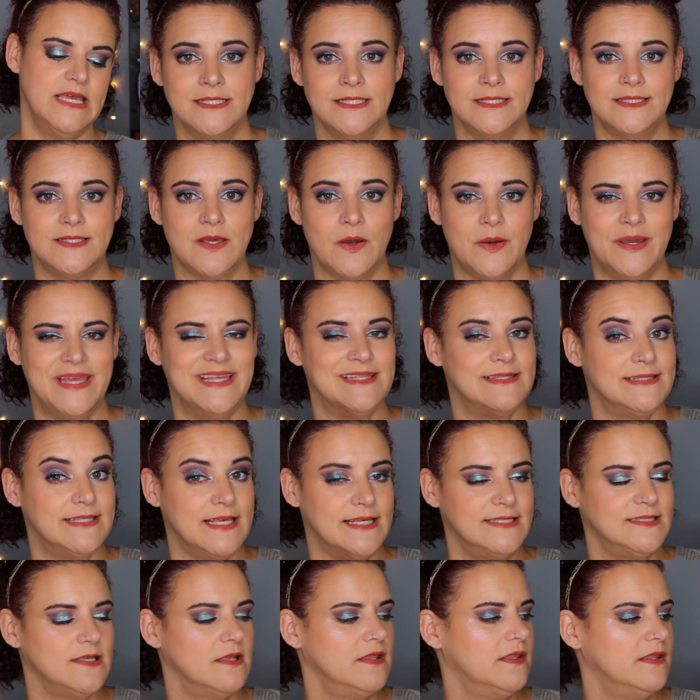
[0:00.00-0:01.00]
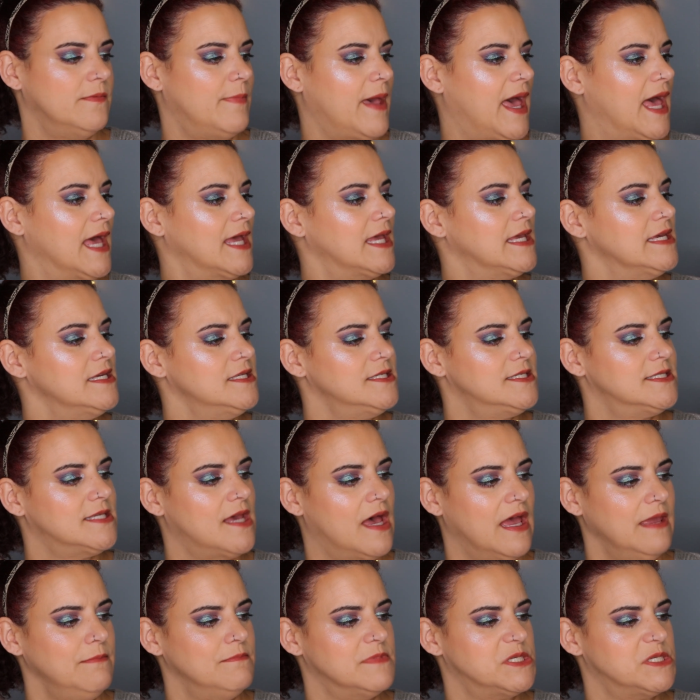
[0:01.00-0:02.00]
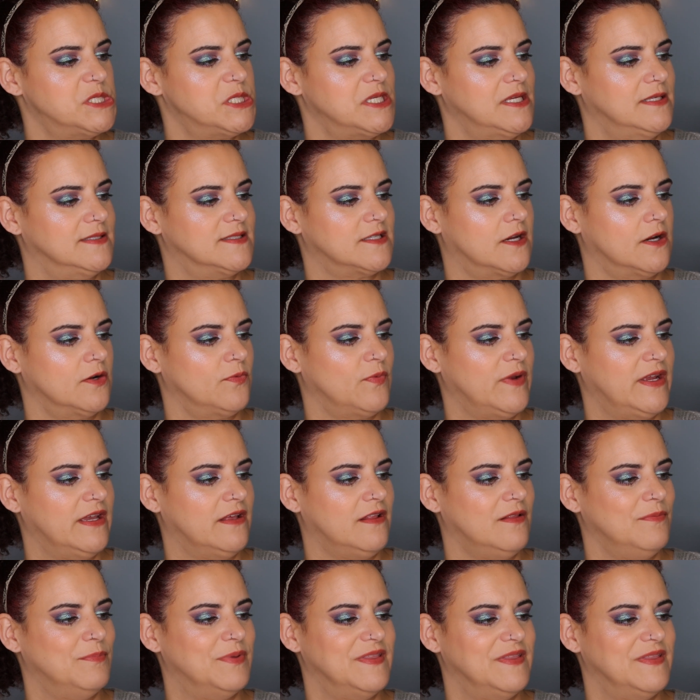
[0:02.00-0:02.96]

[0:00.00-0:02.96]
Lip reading: So it says on the back, time machines aren't real,